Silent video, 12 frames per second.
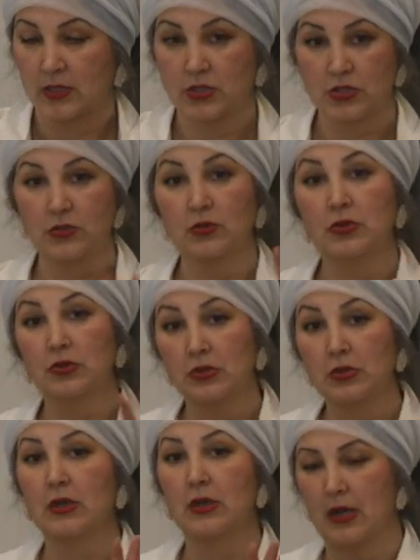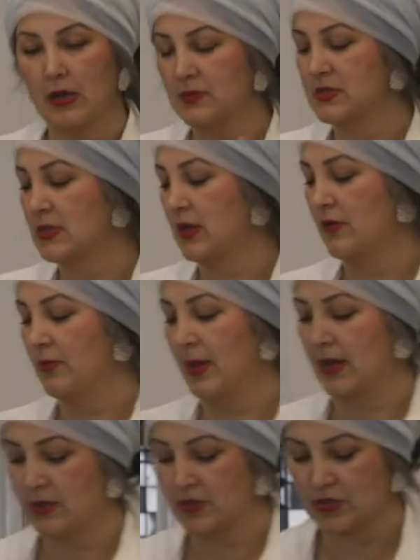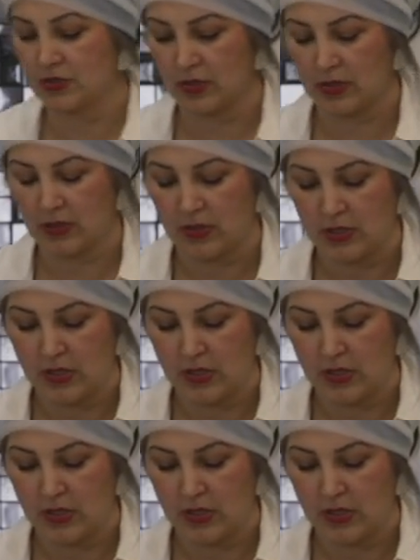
two good cups of powdered sugar.